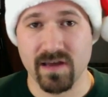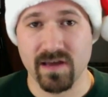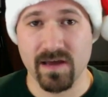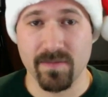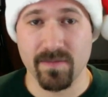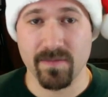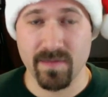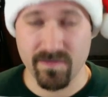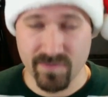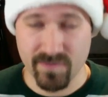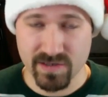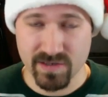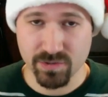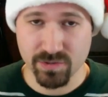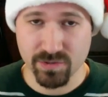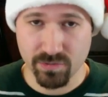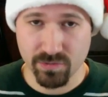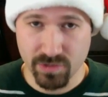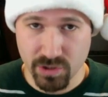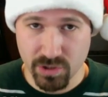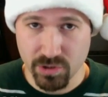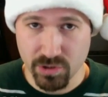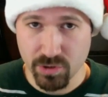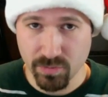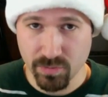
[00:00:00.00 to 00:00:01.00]
um, the official
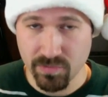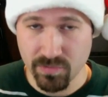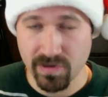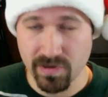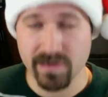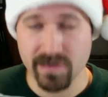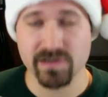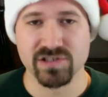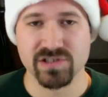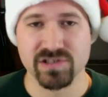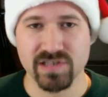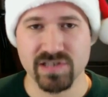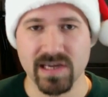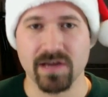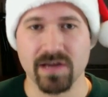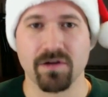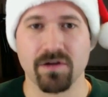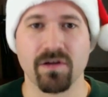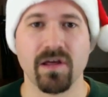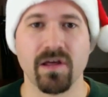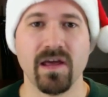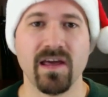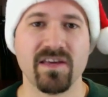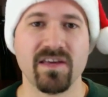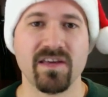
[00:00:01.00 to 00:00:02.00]
YouTube creators
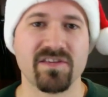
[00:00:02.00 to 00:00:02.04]
channel,